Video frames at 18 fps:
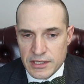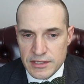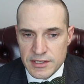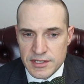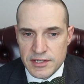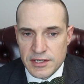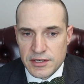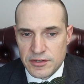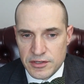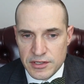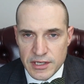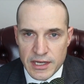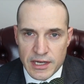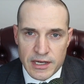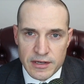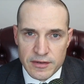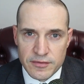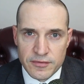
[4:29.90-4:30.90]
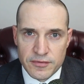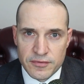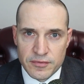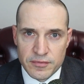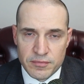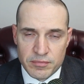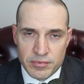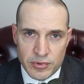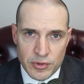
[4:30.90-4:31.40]
considered to have
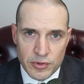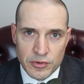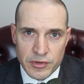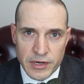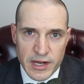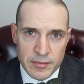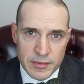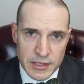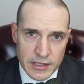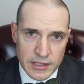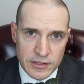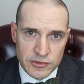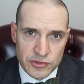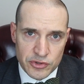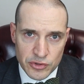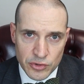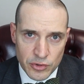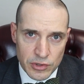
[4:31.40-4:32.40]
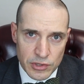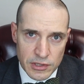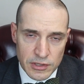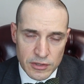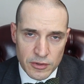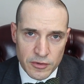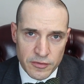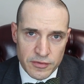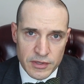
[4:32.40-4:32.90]
programming
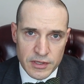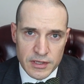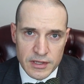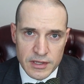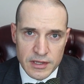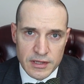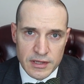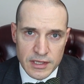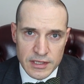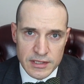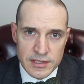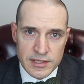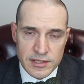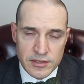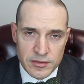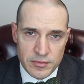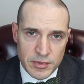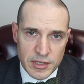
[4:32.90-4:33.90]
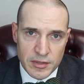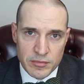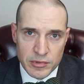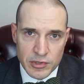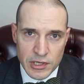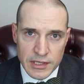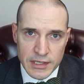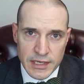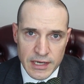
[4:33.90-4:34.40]
control over the things that are being
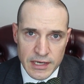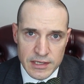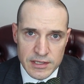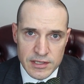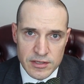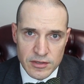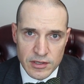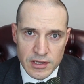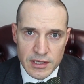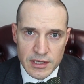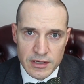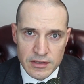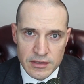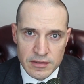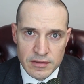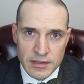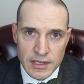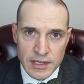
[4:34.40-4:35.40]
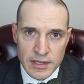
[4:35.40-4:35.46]
broadcast on their